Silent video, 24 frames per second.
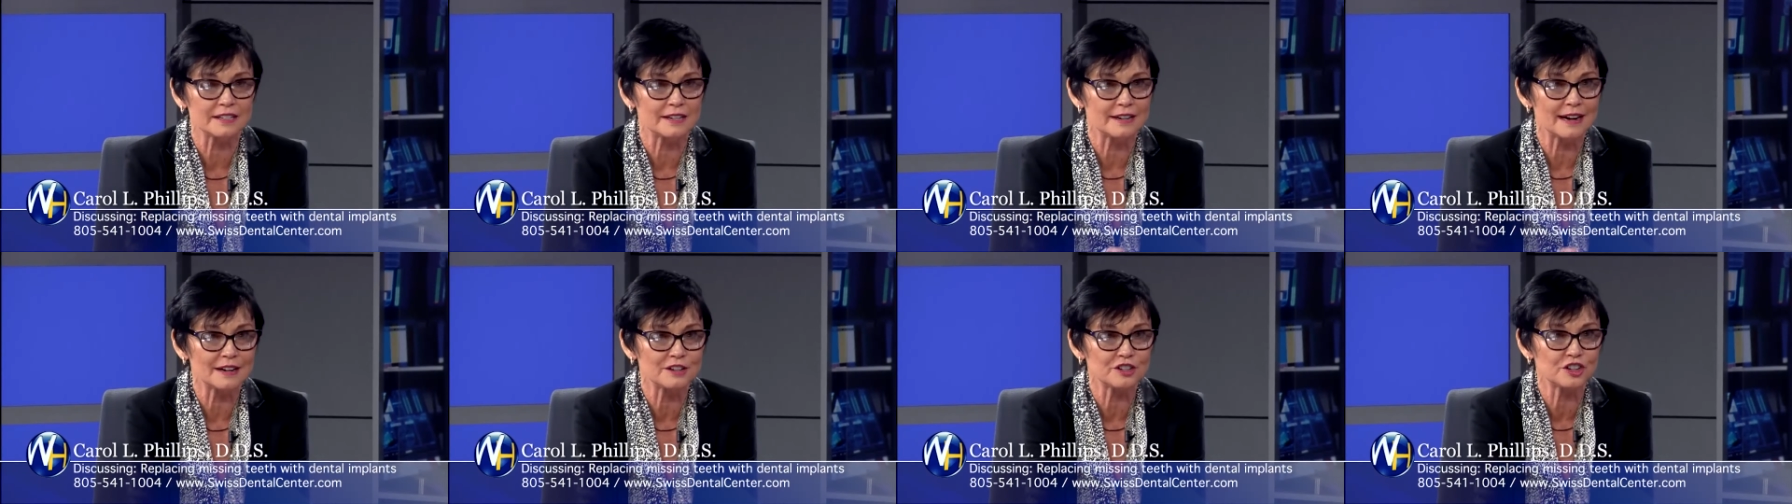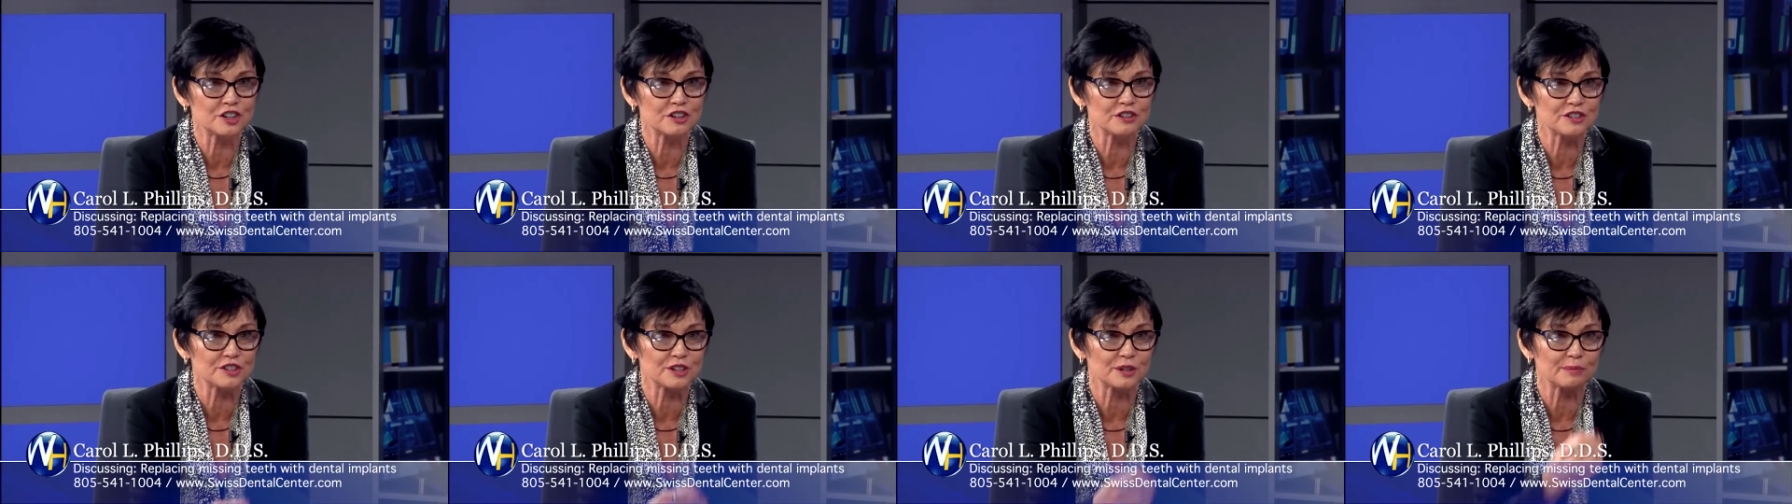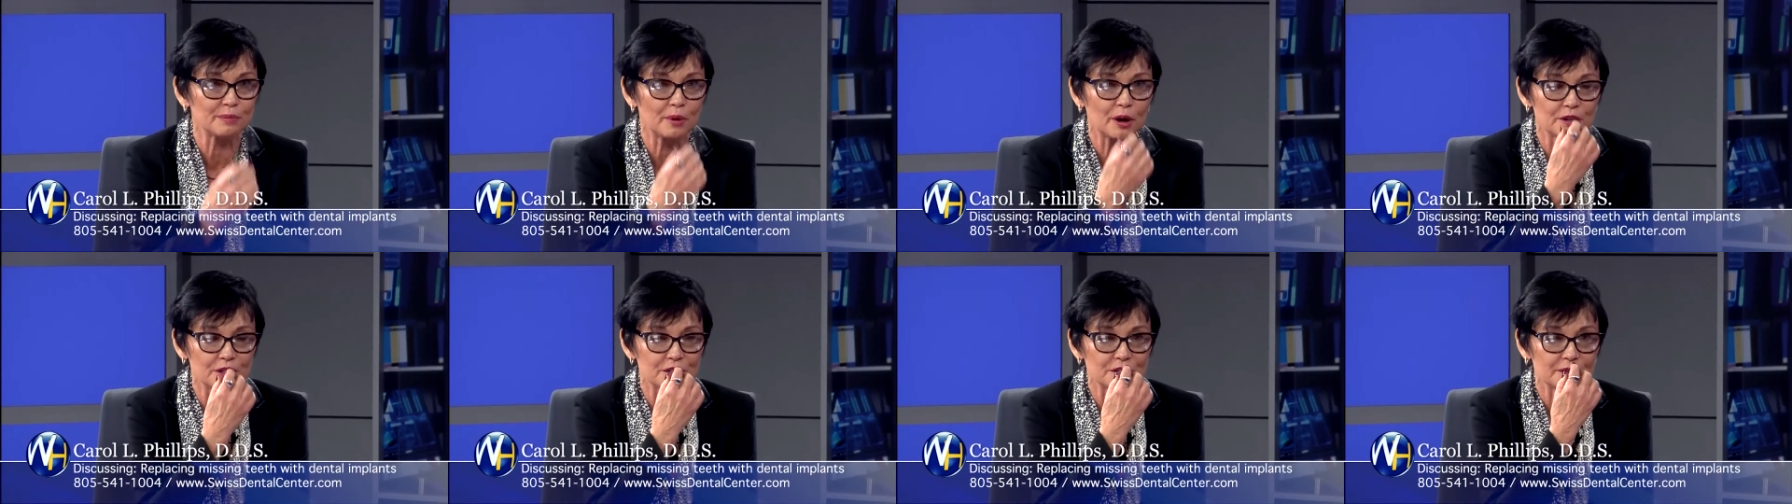dentures or
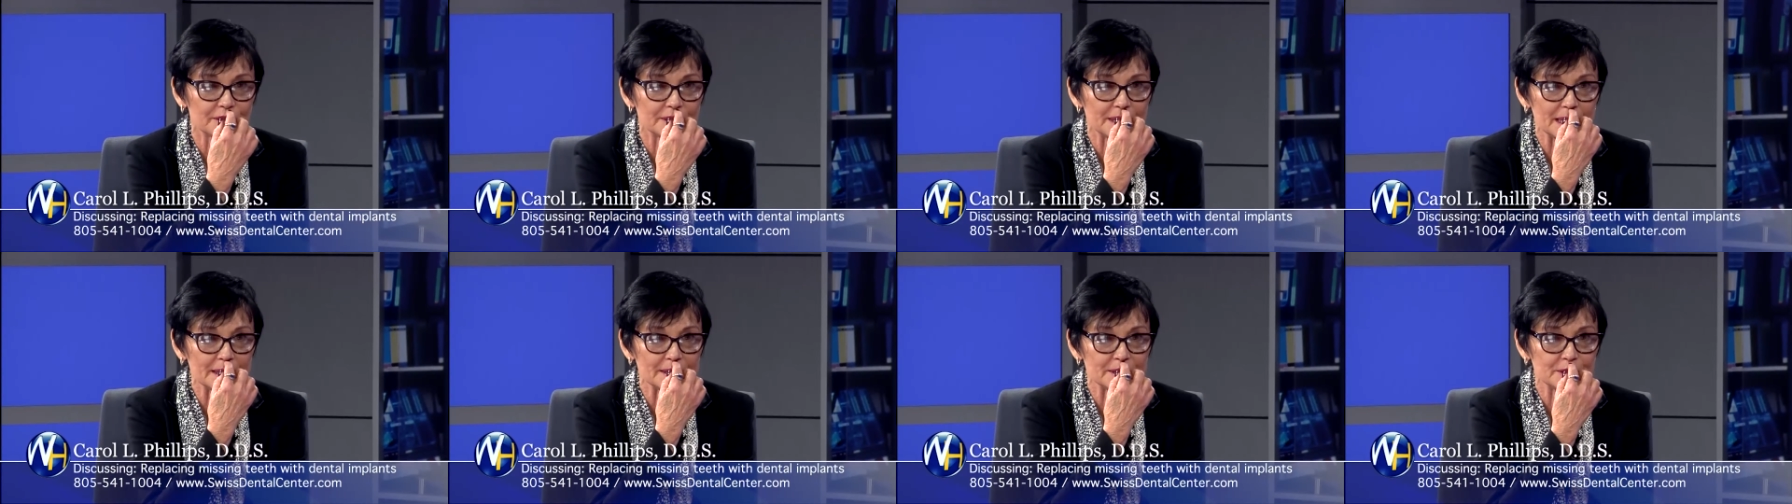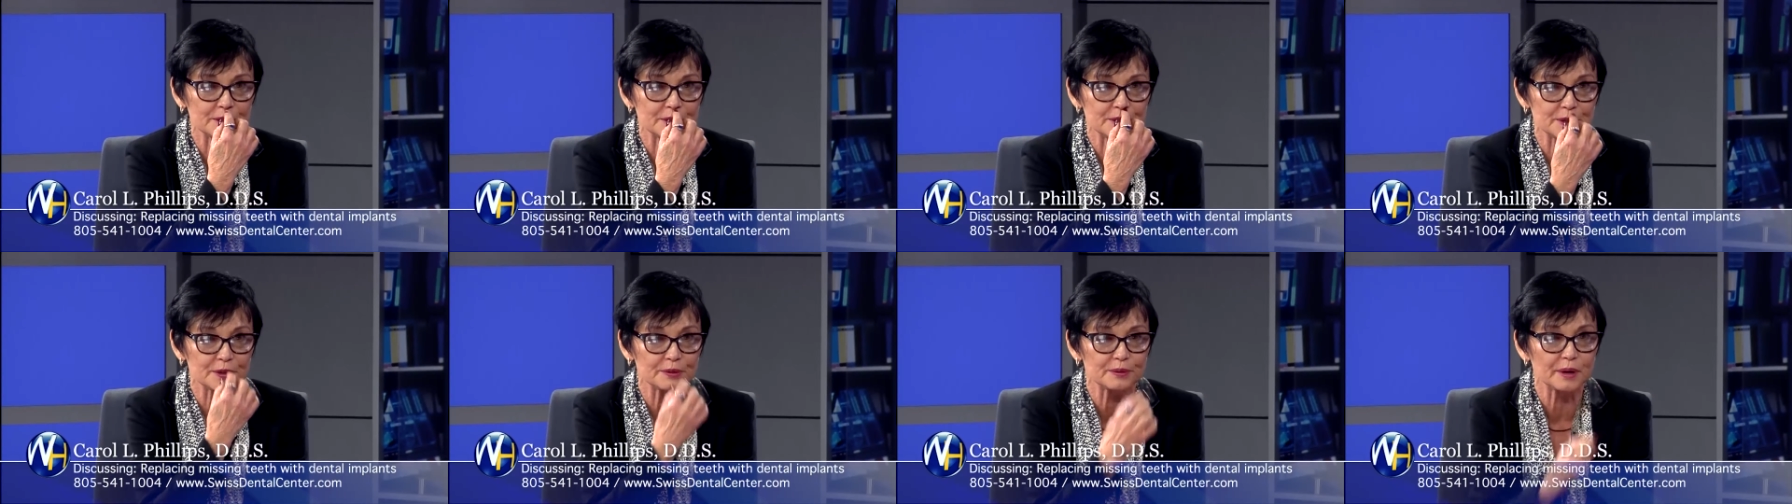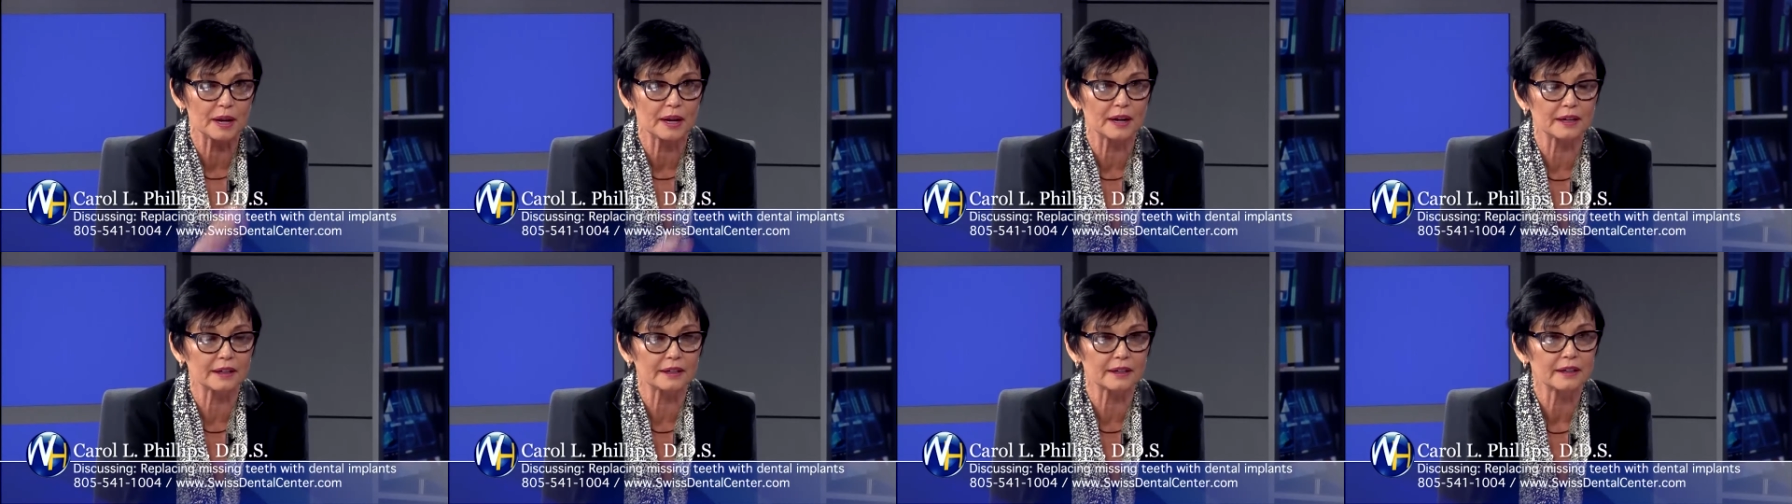partial dentures are
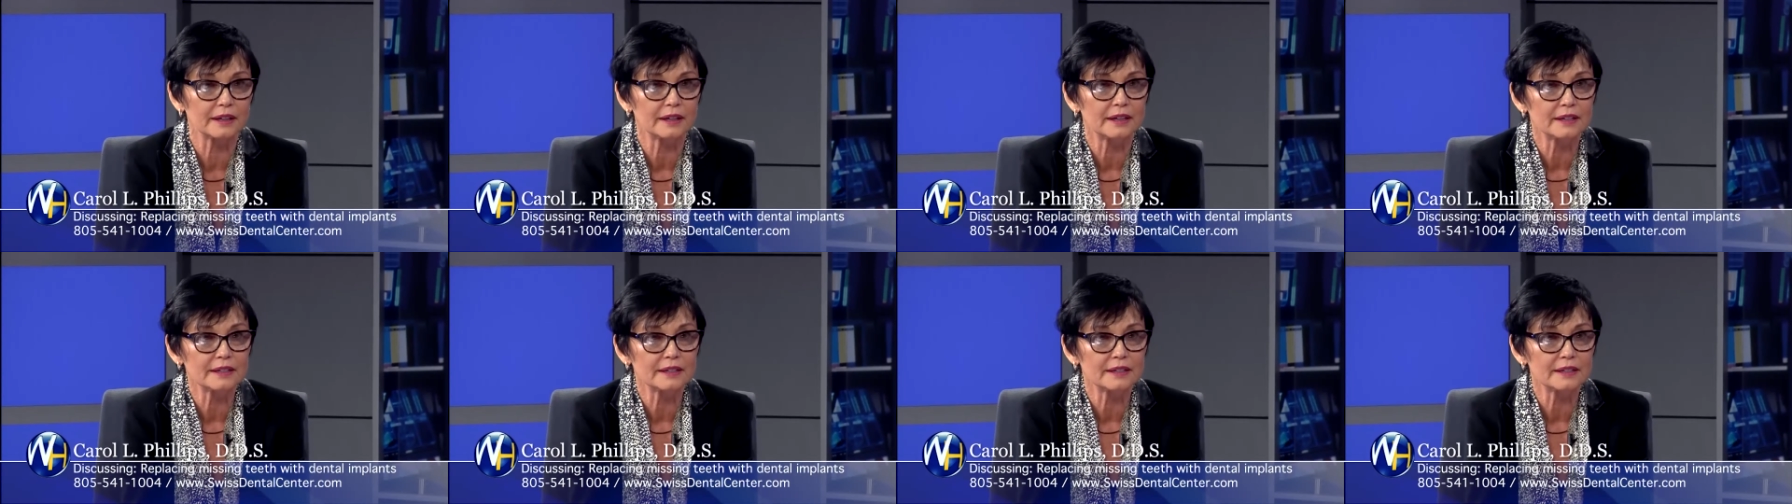like